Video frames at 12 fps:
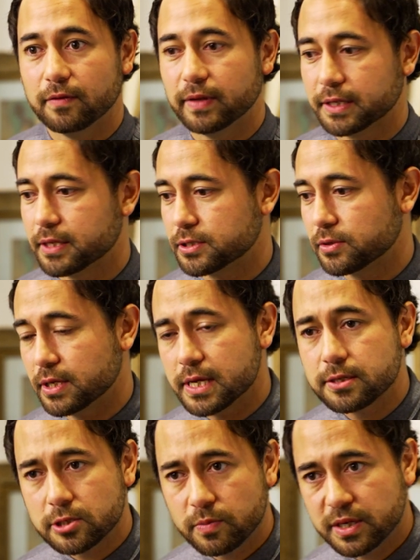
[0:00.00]
Like so the
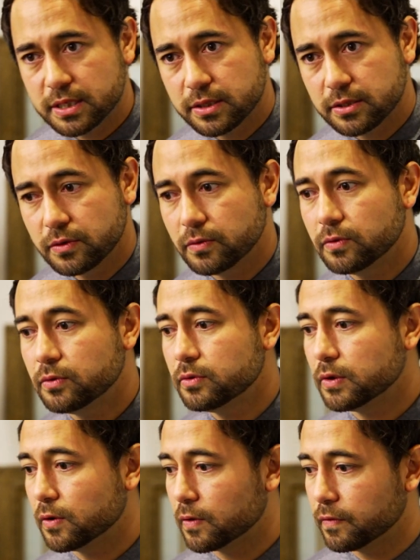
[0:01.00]
instrument's in tune,
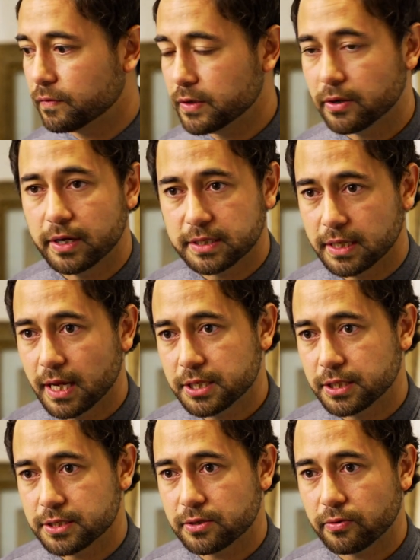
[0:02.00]
your
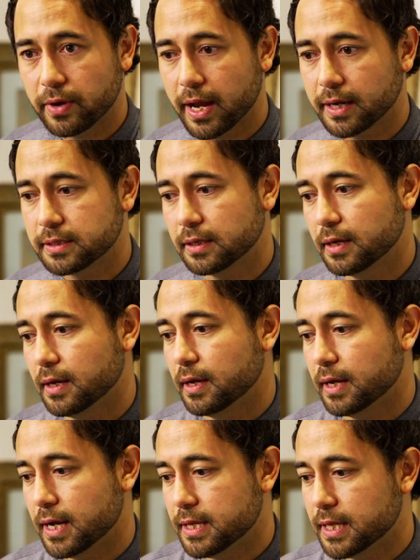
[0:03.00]
intonation is correct.
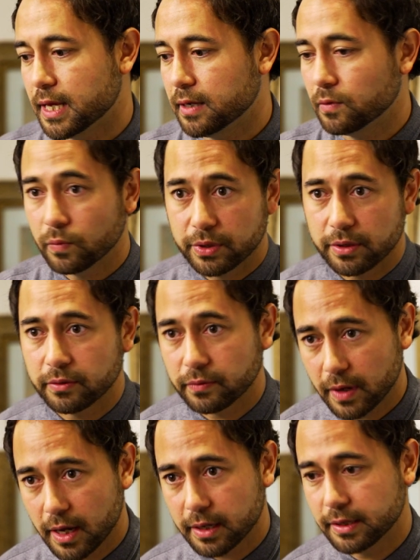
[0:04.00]
And then within the
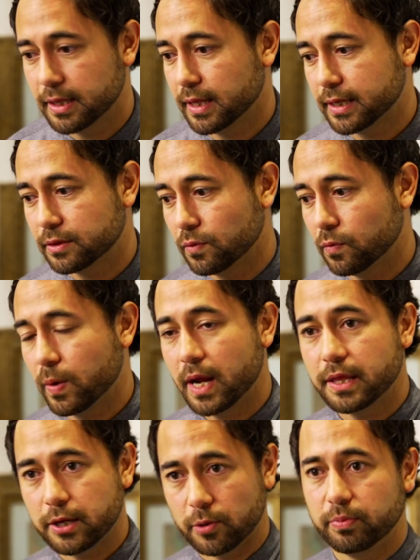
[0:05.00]
raga, that like the way
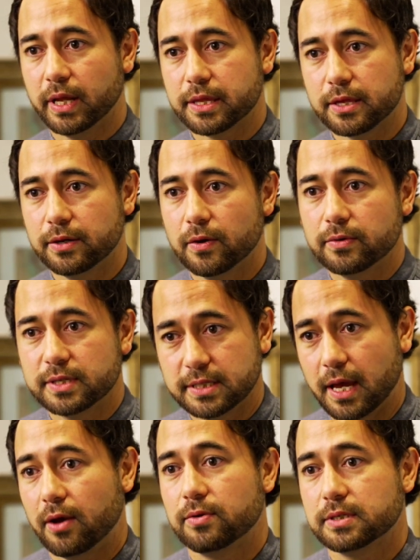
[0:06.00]
that you're playing the note
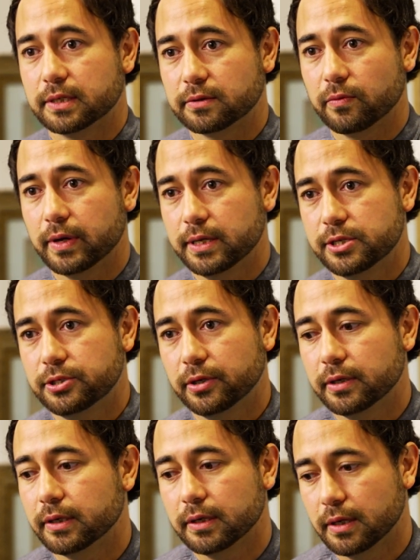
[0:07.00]
sounds like the way it
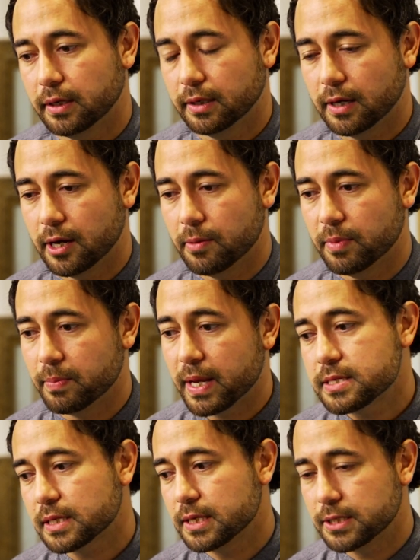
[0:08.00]
should. But
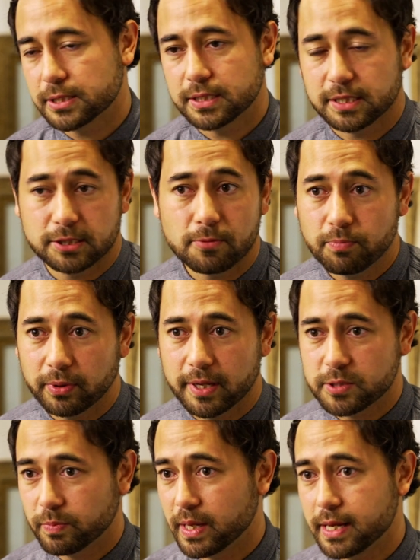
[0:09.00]
basically just as simple
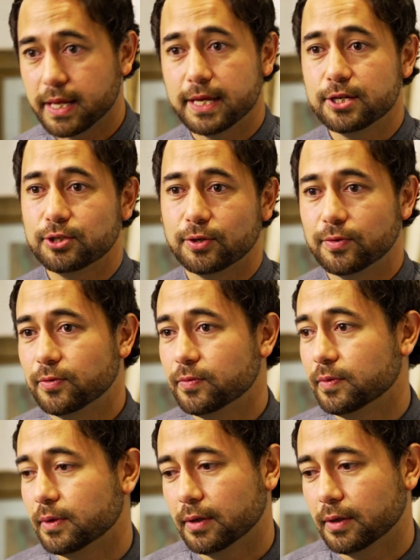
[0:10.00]
as being in tune,
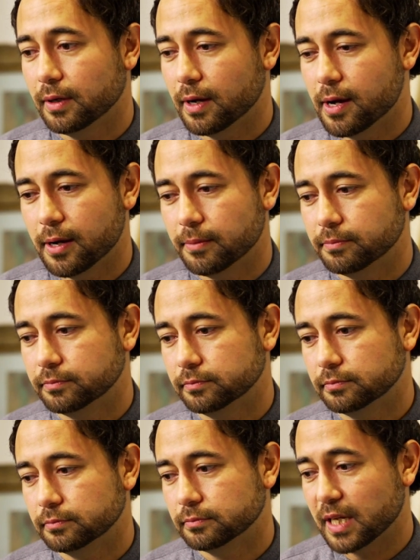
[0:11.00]

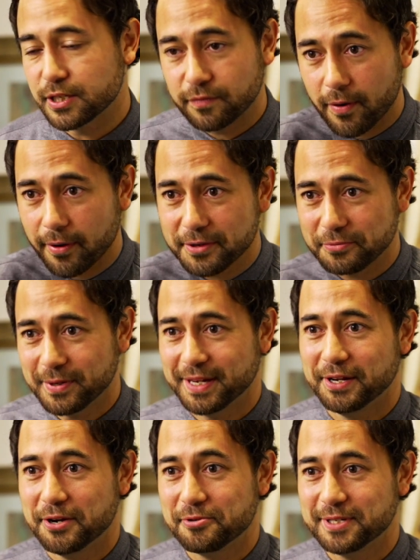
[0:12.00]
as far as we can
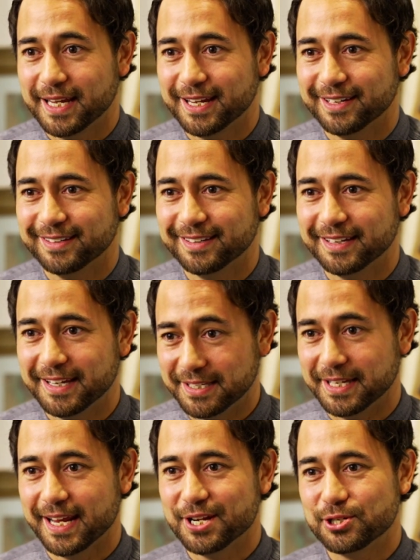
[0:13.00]
understand
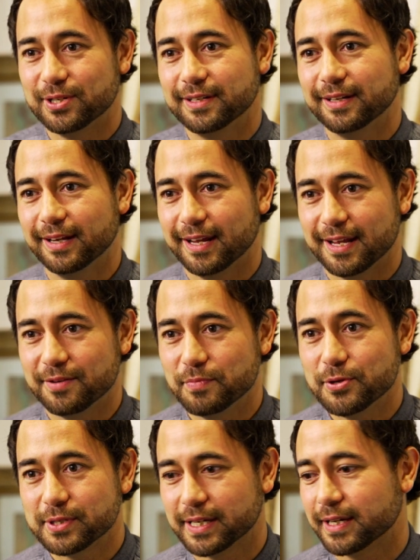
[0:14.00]
intonation in
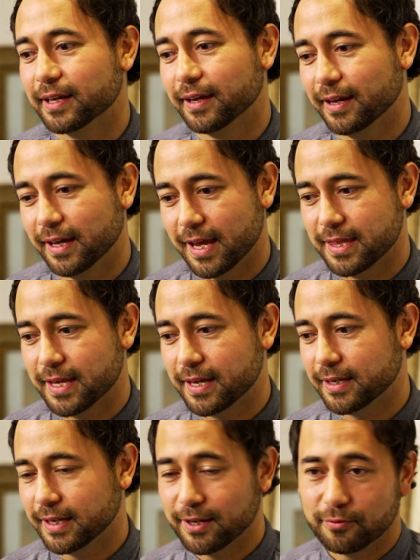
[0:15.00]
music, and
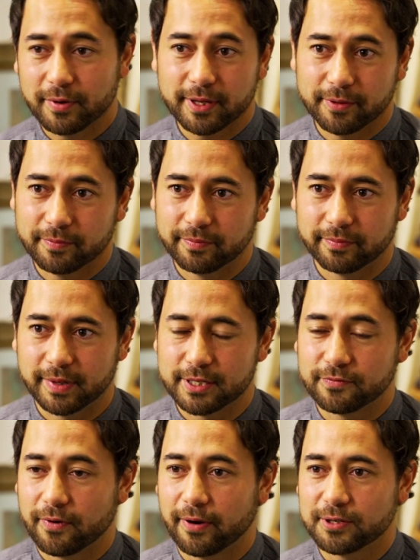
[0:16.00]
then in rhythm as
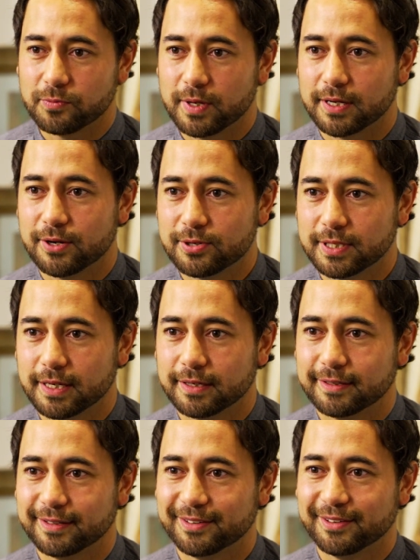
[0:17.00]
far as we can
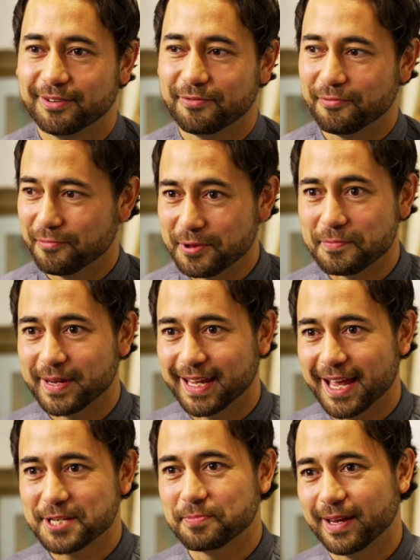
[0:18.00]
understand rhythmic
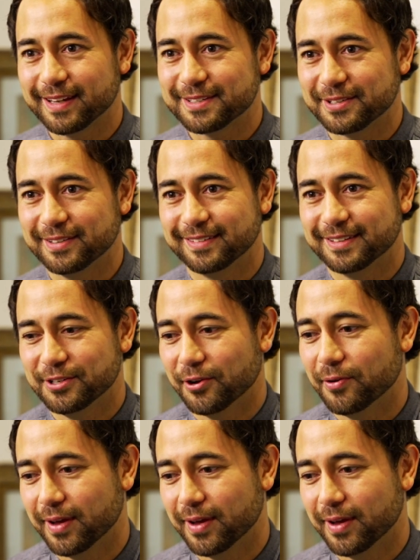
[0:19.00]
aspects, mm-hmm.